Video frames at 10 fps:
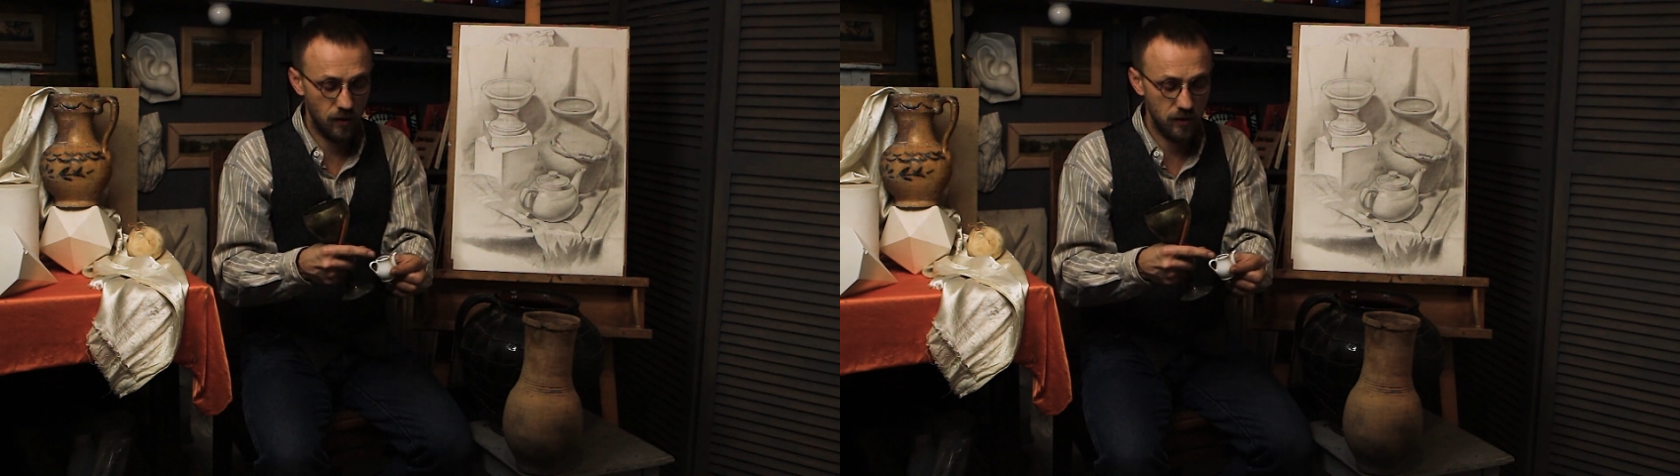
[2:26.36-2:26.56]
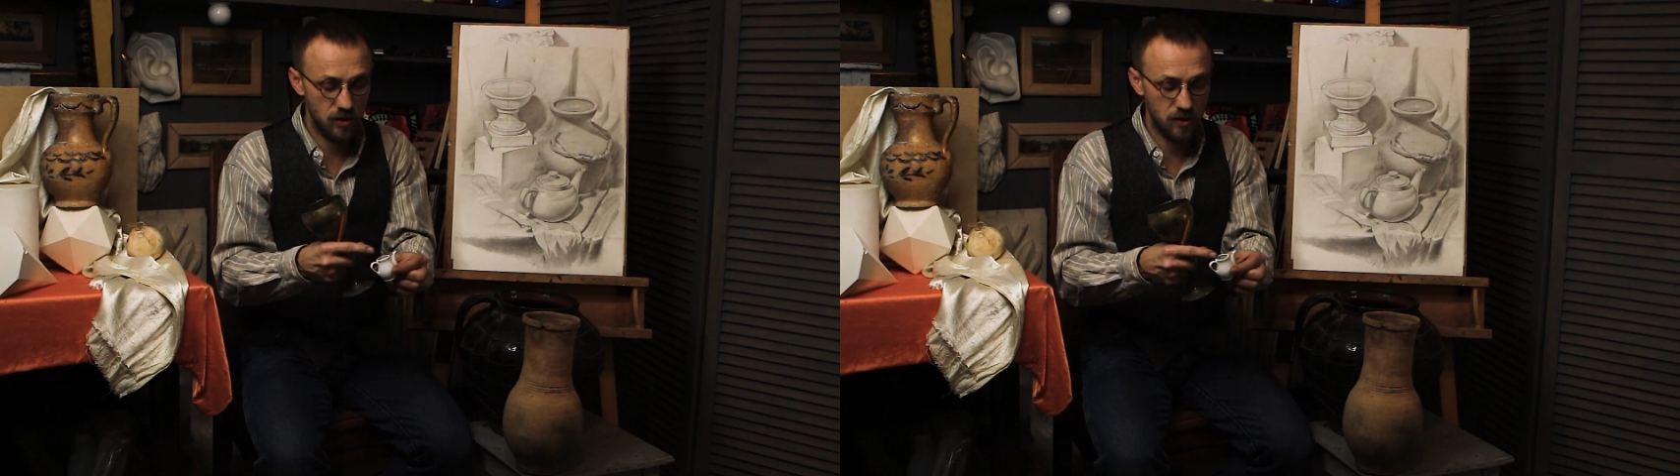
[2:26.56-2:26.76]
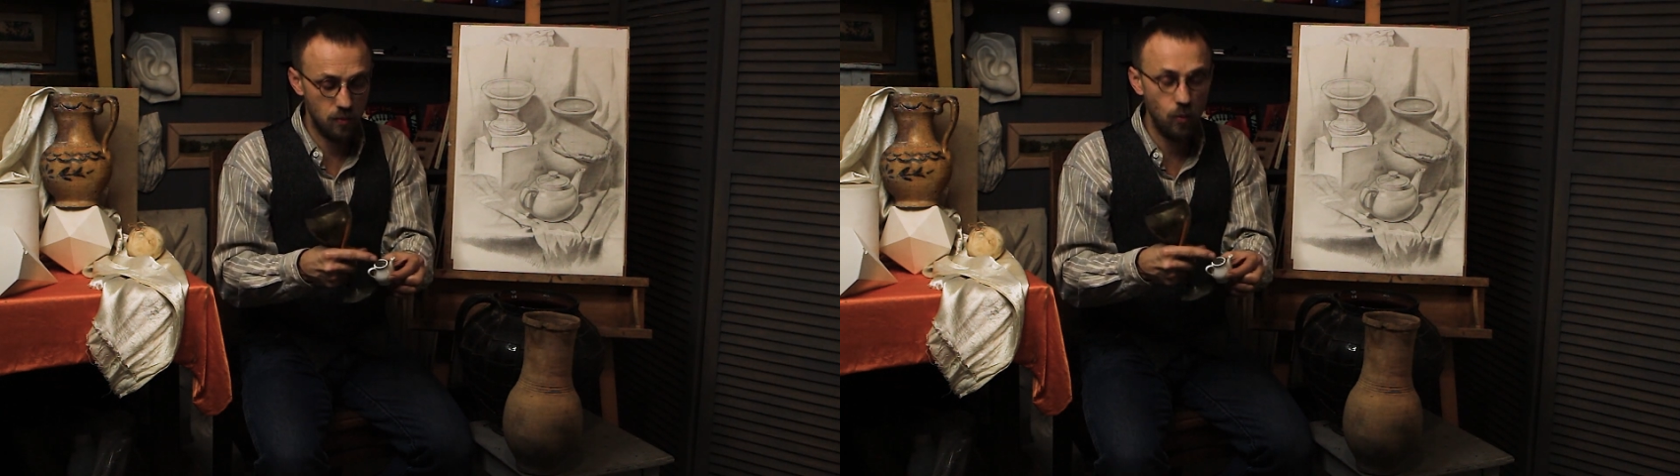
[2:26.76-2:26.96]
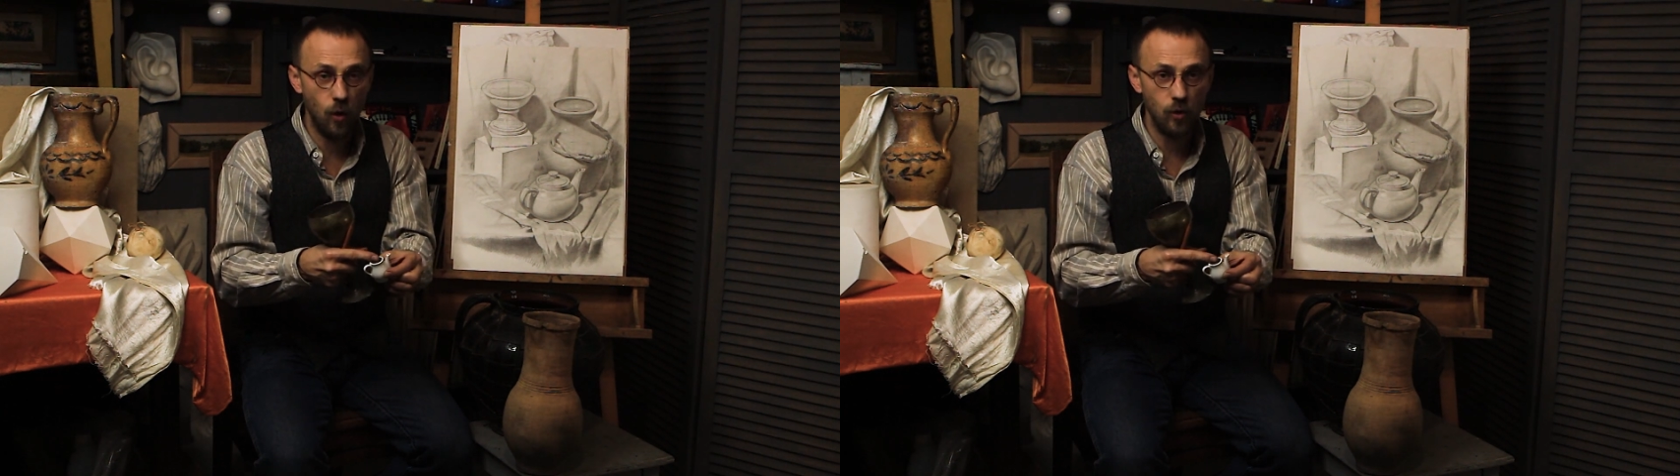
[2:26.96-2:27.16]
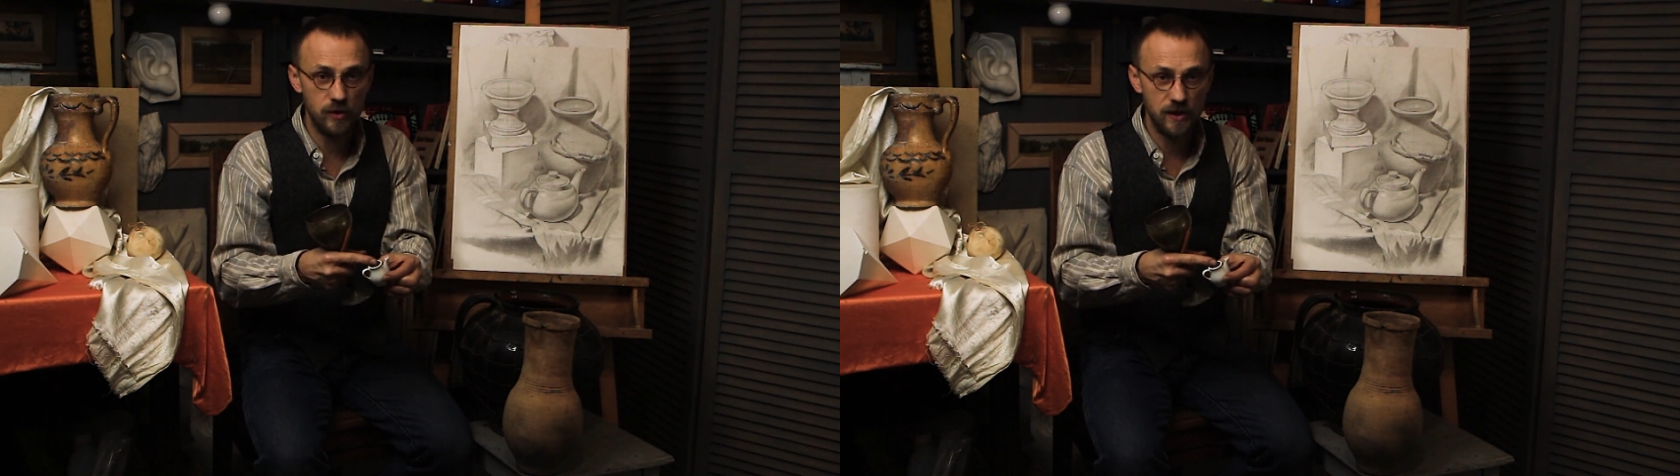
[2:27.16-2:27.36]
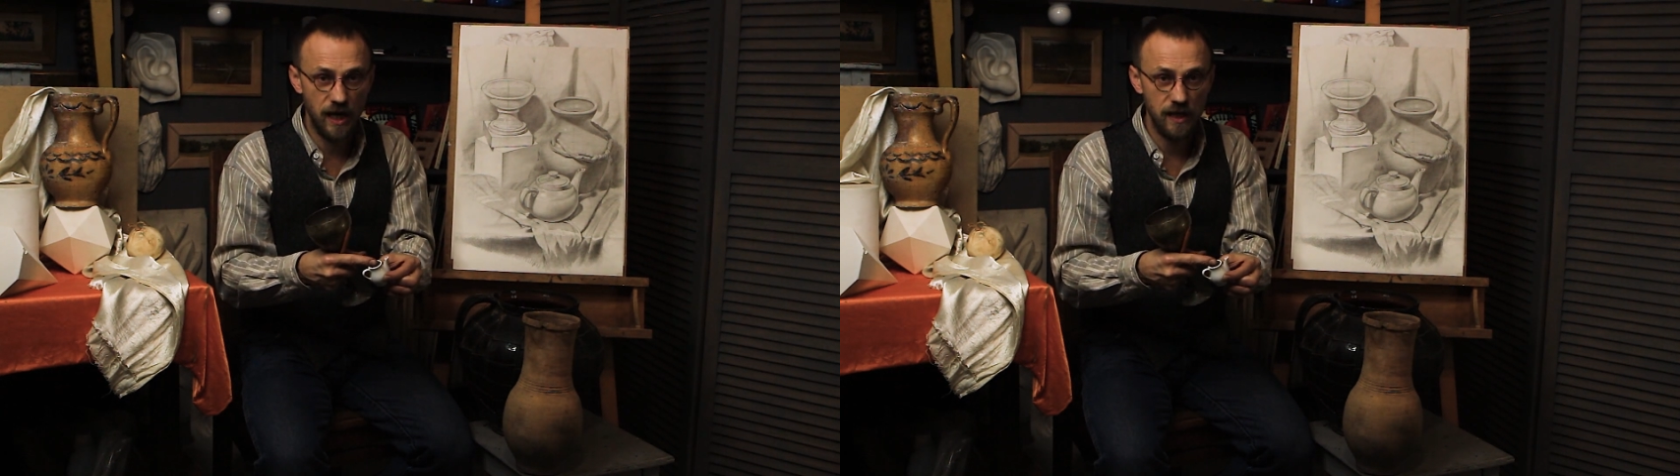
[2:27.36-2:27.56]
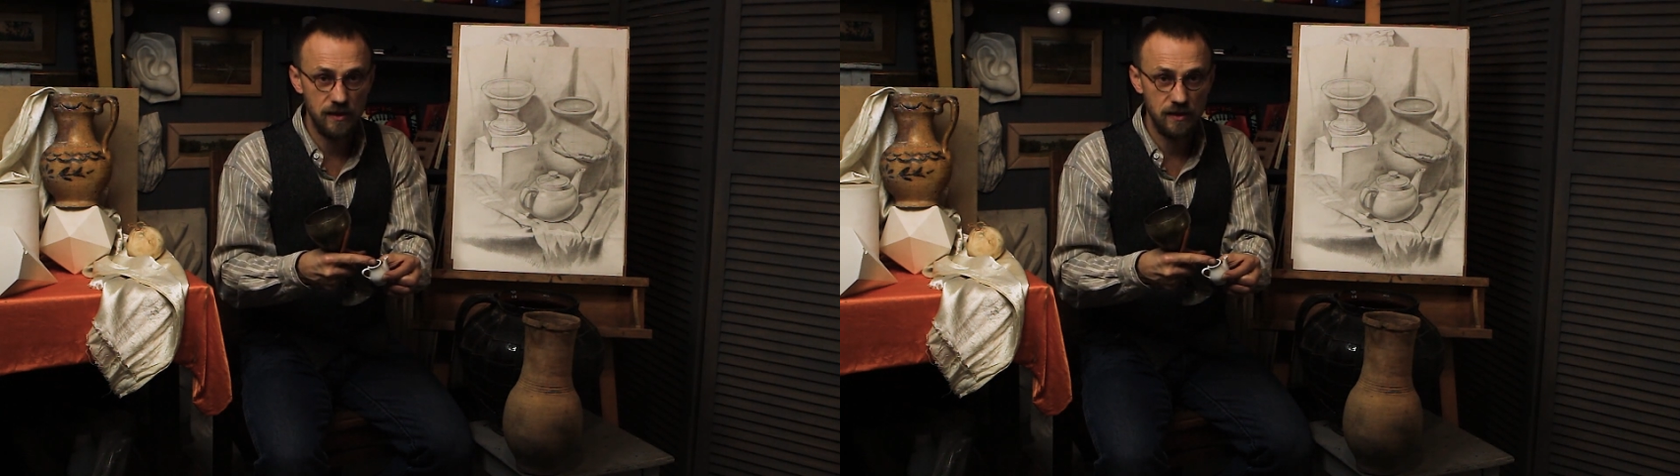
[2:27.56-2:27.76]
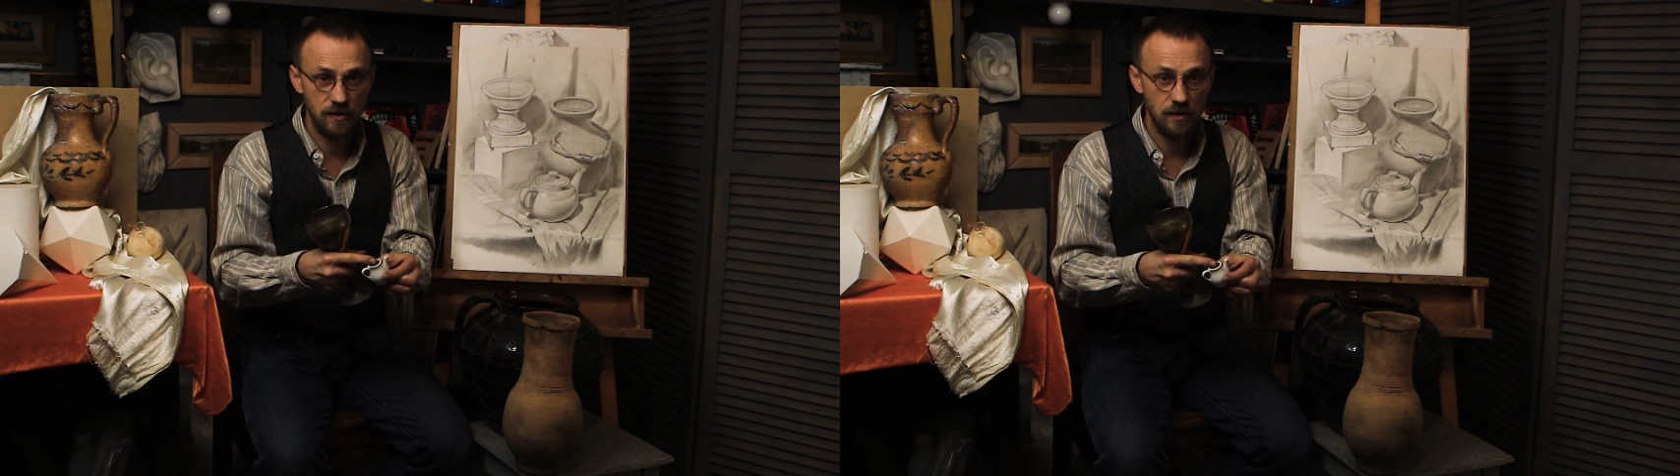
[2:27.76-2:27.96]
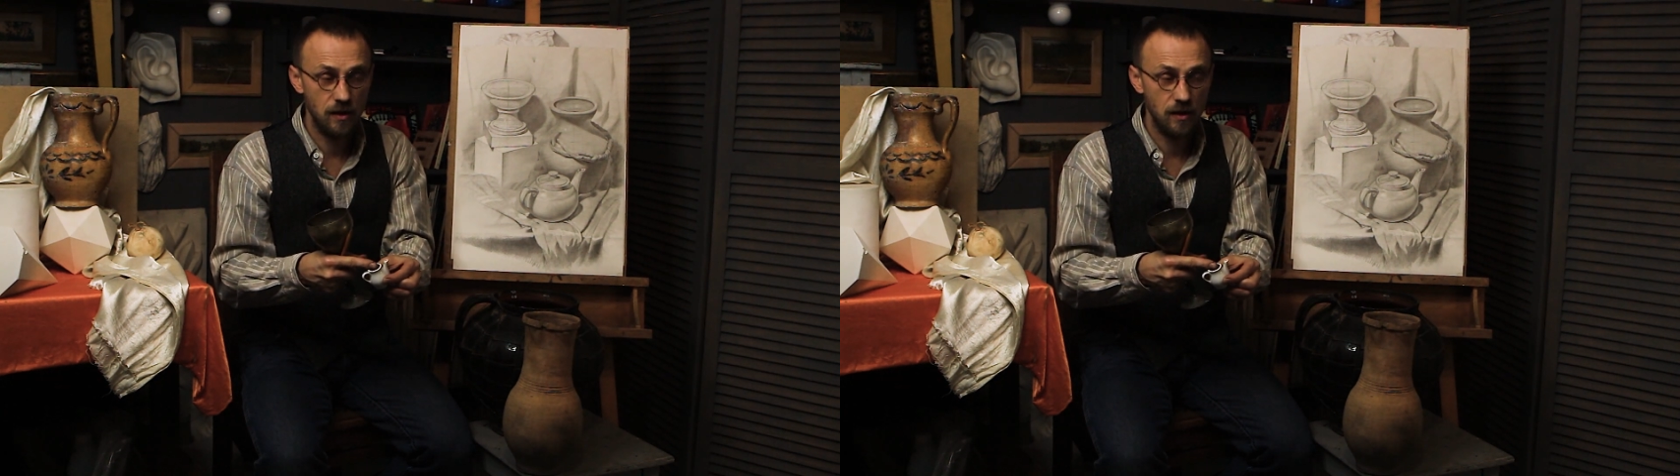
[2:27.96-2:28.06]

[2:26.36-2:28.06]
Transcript: small size,